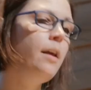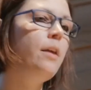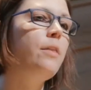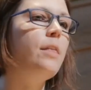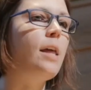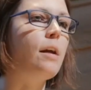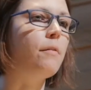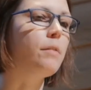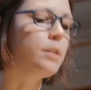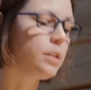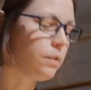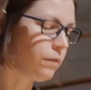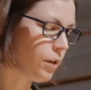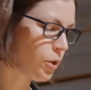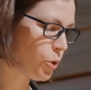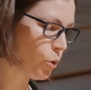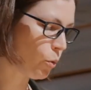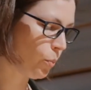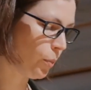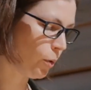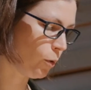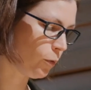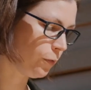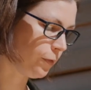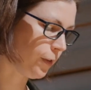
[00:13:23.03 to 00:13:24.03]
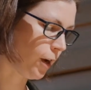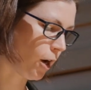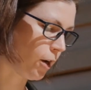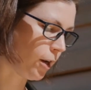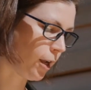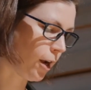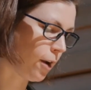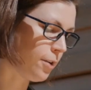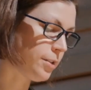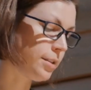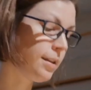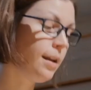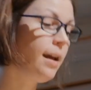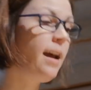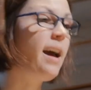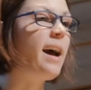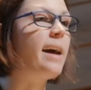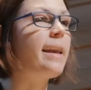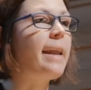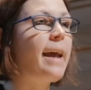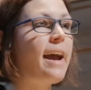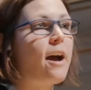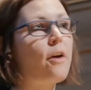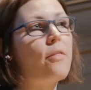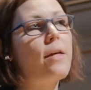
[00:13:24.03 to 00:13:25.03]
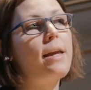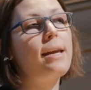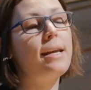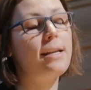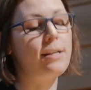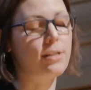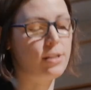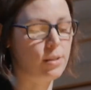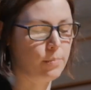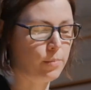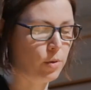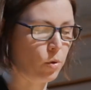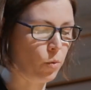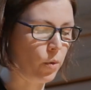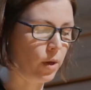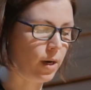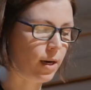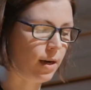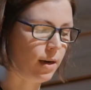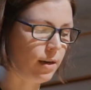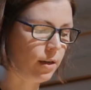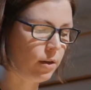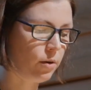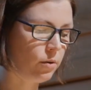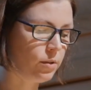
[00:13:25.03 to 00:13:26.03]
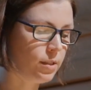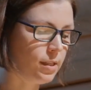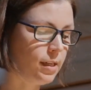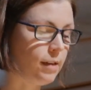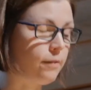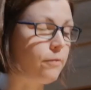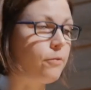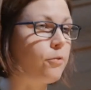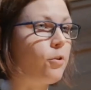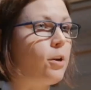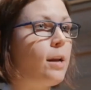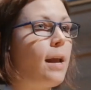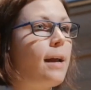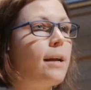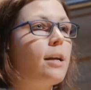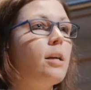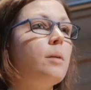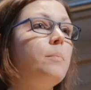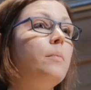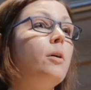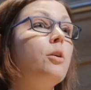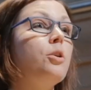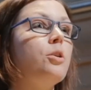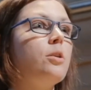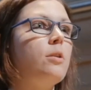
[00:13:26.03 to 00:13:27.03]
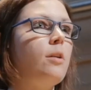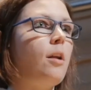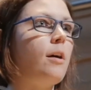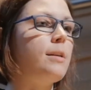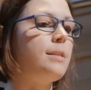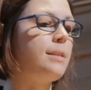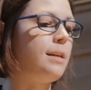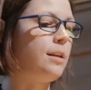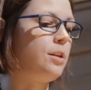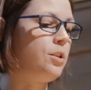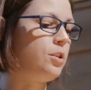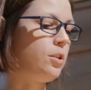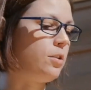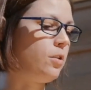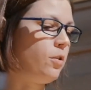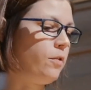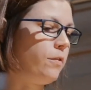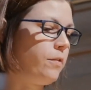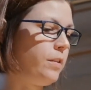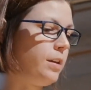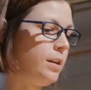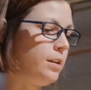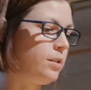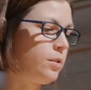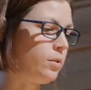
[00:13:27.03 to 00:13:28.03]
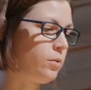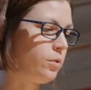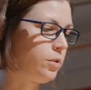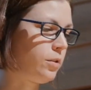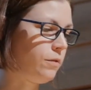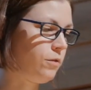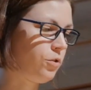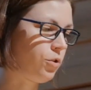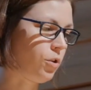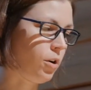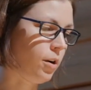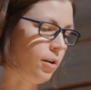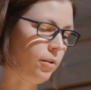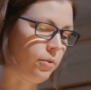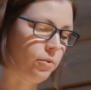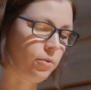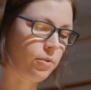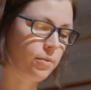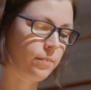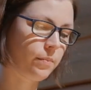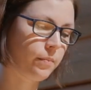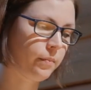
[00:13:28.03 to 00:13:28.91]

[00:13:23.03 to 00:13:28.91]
their individual portfolios, and how they can support the clinical delivery and commercialisation of these sorts of trials.